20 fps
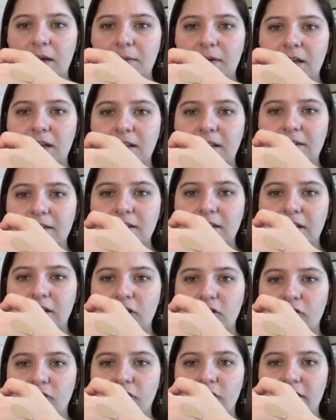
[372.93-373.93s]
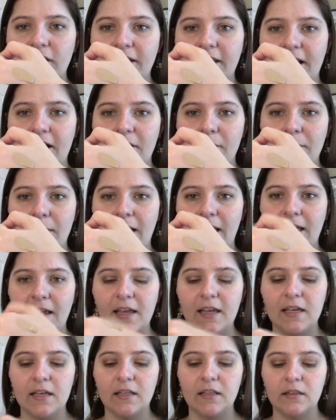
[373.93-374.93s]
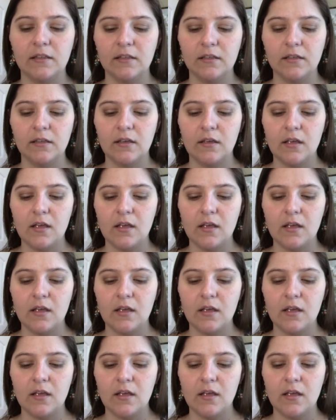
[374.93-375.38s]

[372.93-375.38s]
I mean, it doesn't like run down my hand.